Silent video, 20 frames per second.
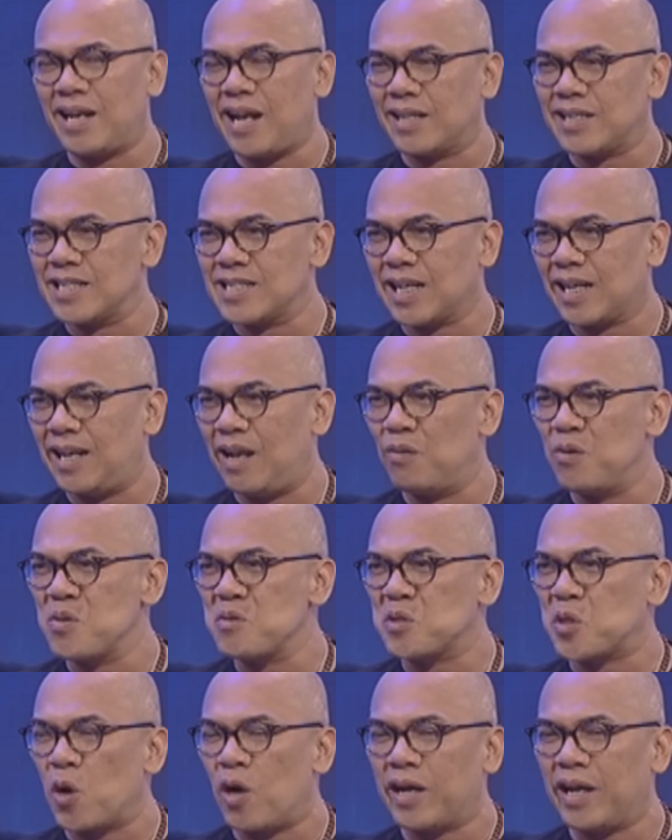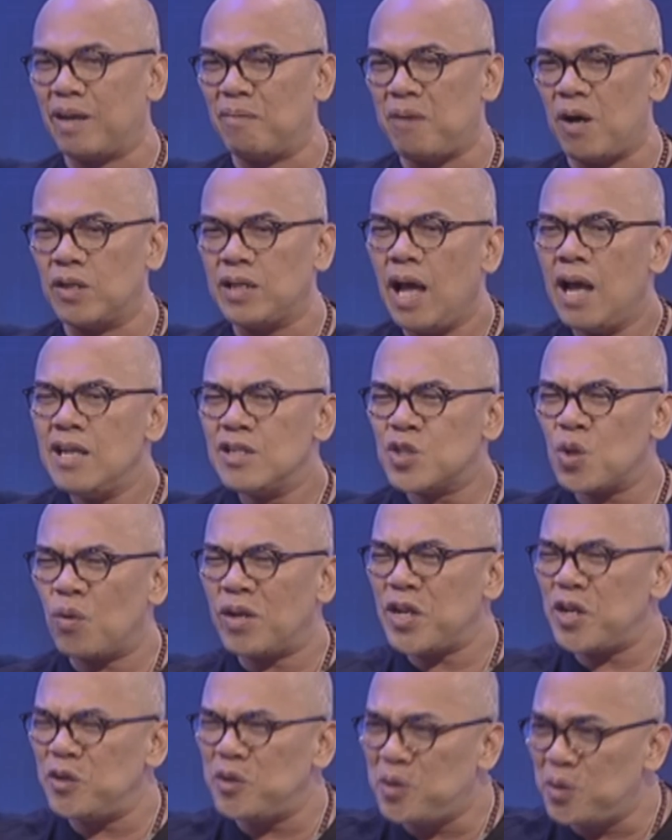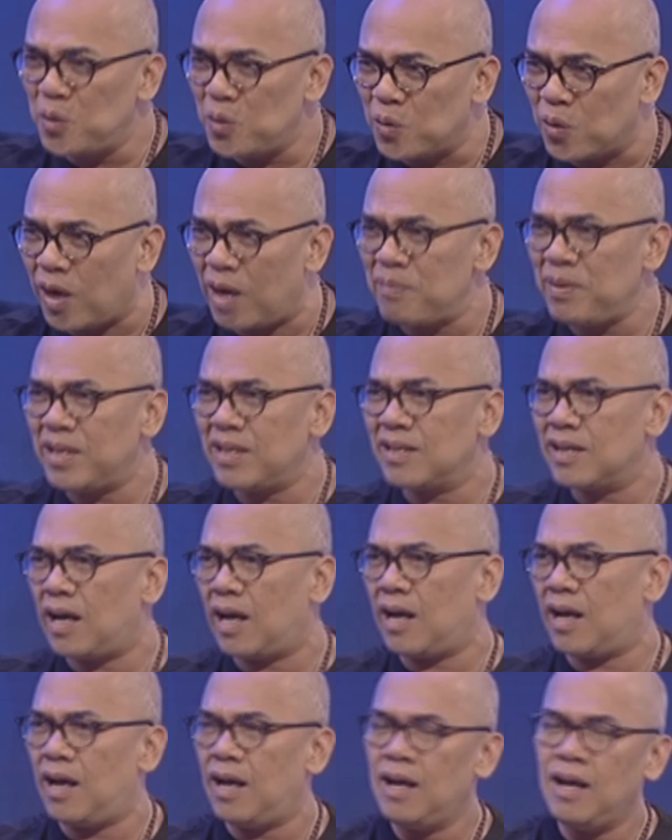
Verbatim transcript: na natin sa kanila, we were talking about, so what do you do? I mean, uh,